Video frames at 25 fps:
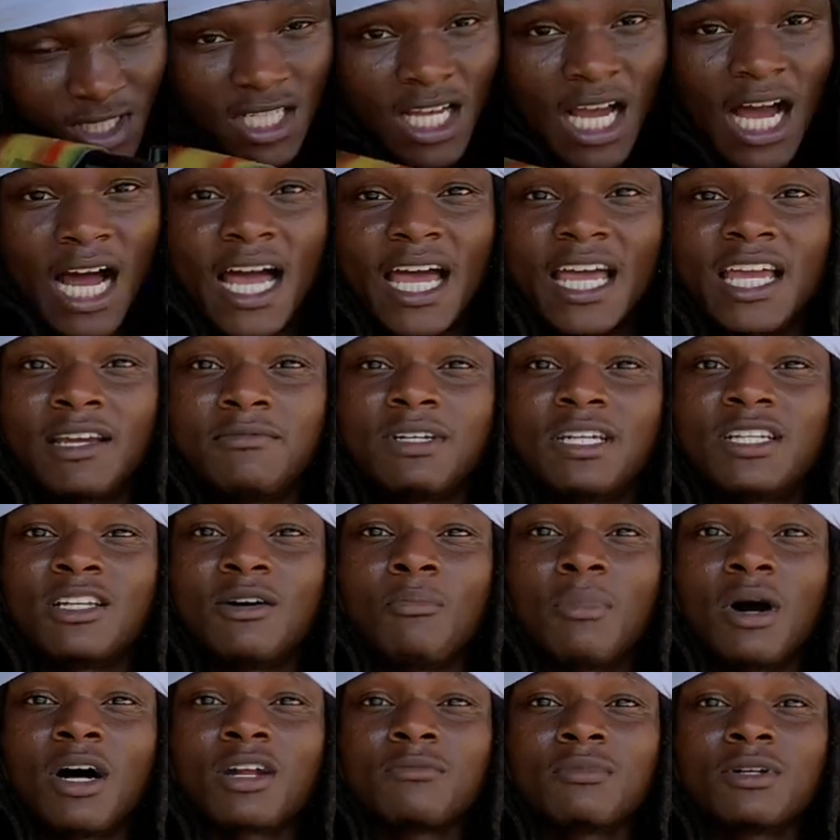I aimed at the
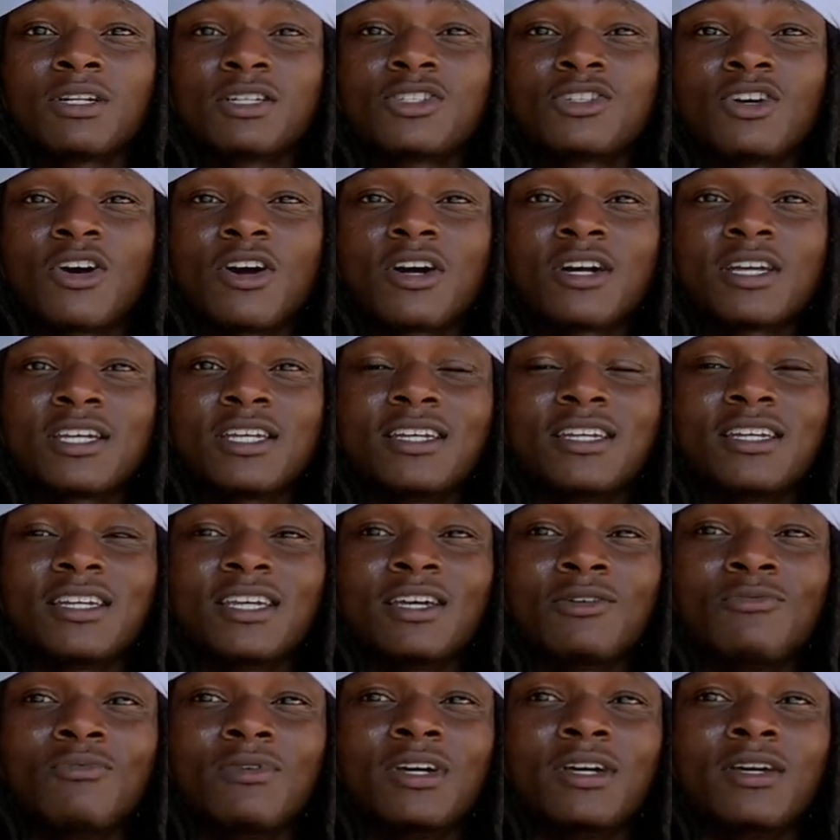bottom of the target.
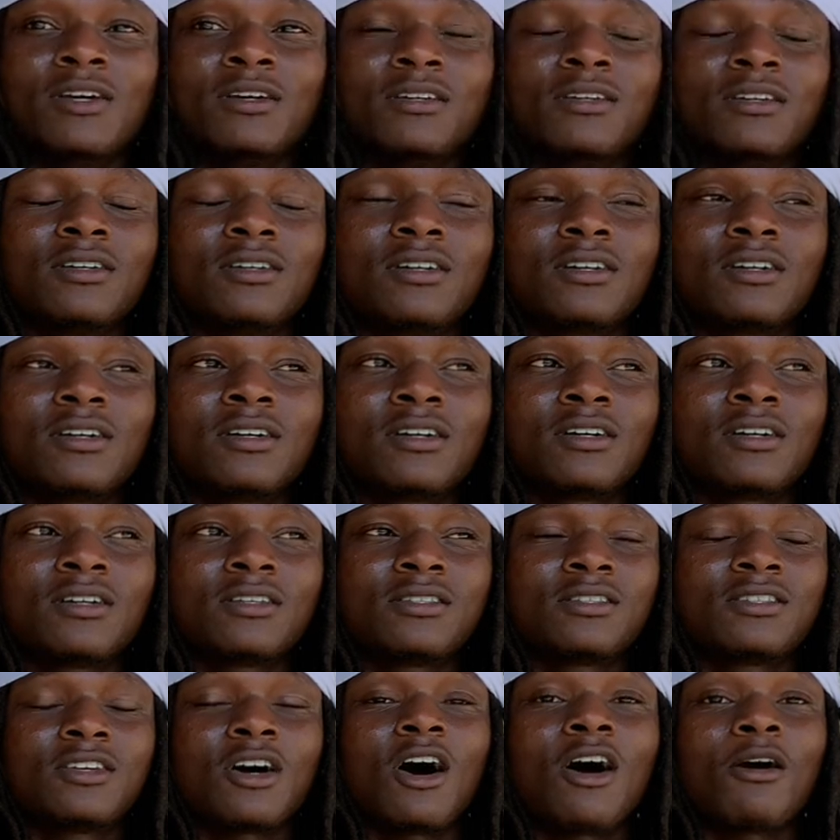It went
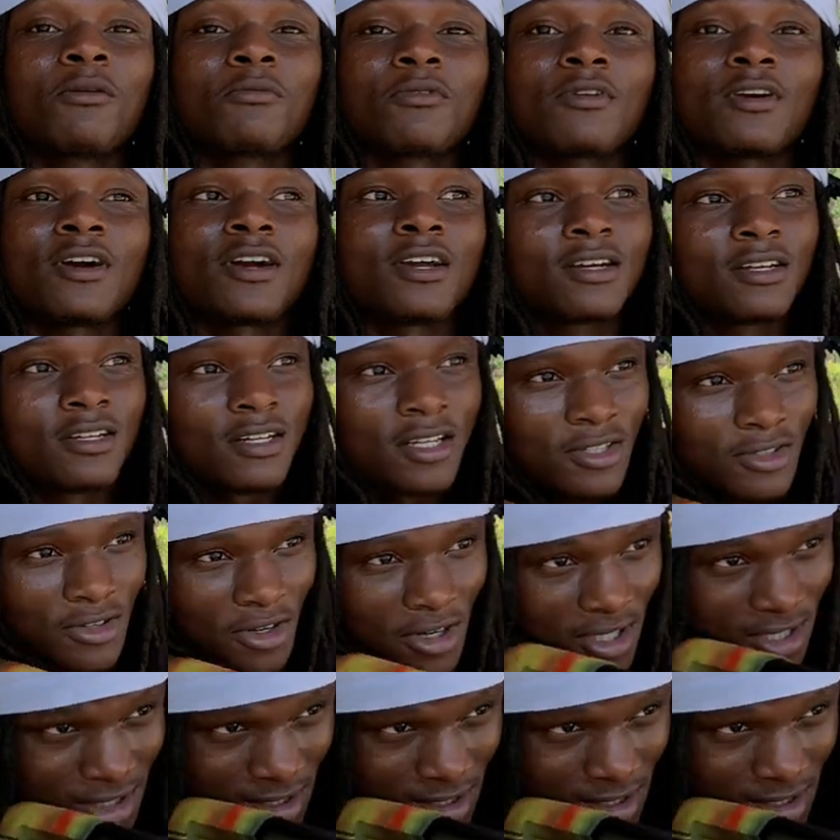top right. That's crazy.